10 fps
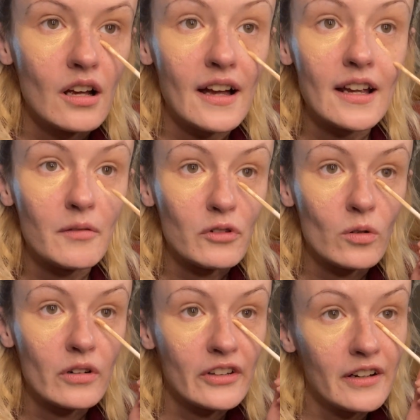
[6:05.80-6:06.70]
I am so
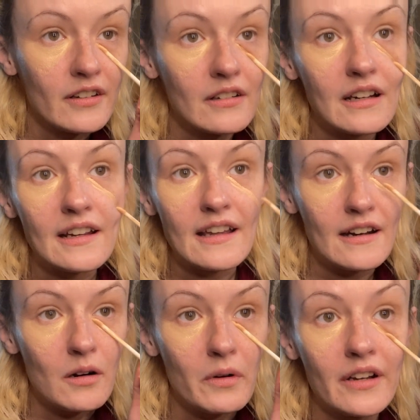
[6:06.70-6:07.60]
excited. I
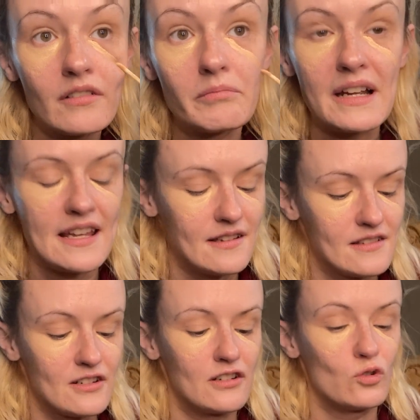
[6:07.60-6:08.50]
cannot wait. My kids
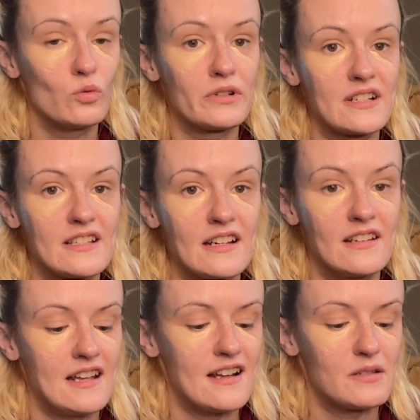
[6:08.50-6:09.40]
are uber excited.
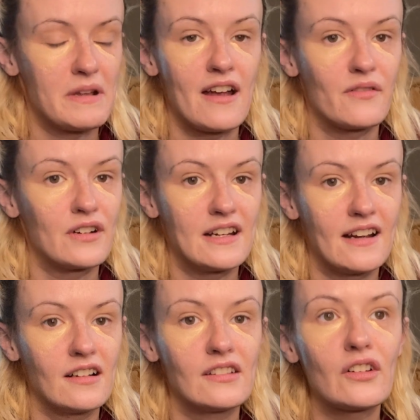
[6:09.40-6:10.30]
They ask me every
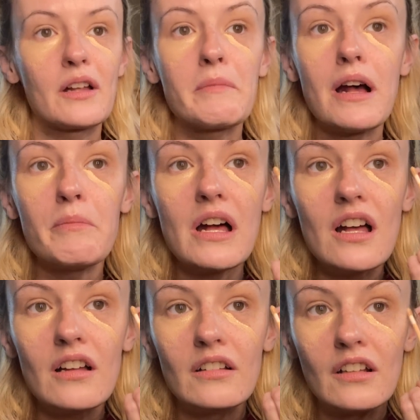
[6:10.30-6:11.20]
day. They're like,
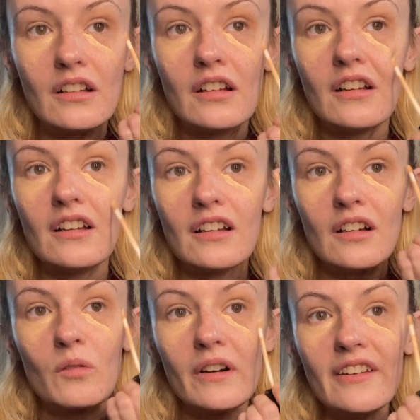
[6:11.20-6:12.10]
Mama,
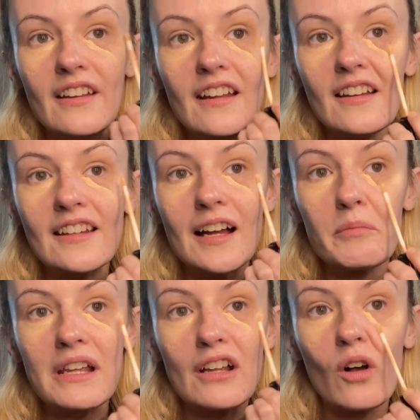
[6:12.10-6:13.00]
when's it gonna stop
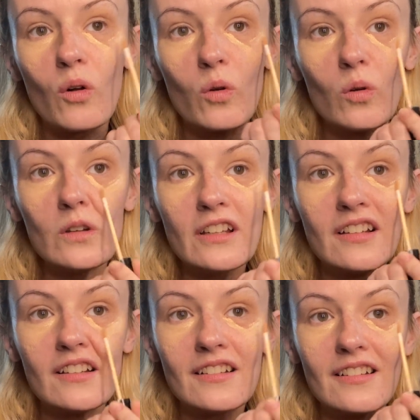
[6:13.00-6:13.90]
being cold?
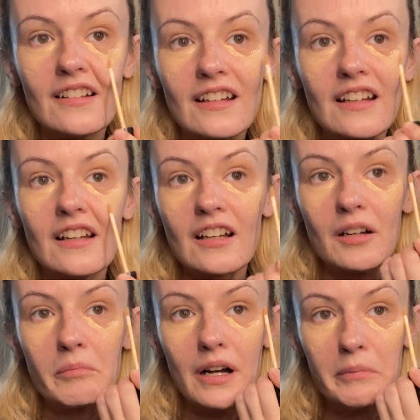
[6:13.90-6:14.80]

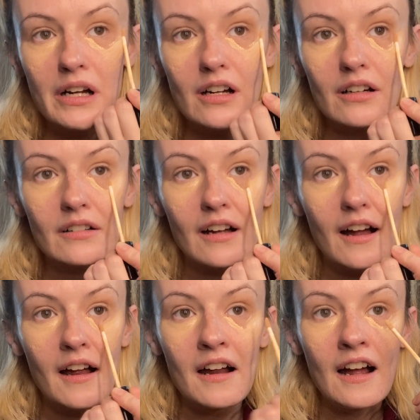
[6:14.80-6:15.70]
Mama,
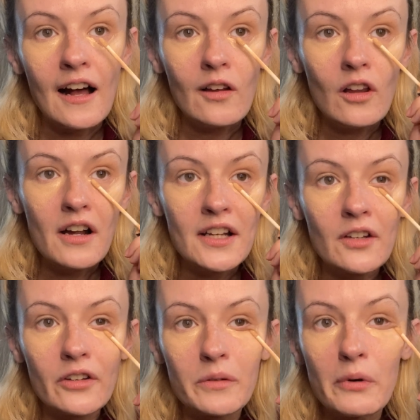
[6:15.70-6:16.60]
how long
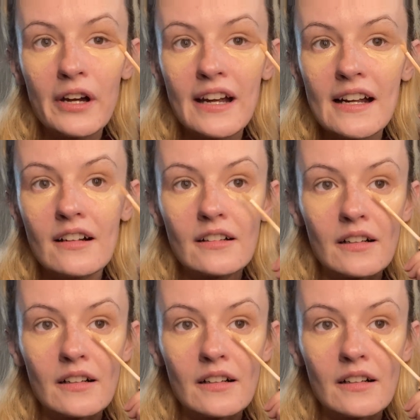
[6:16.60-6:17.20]
until spring?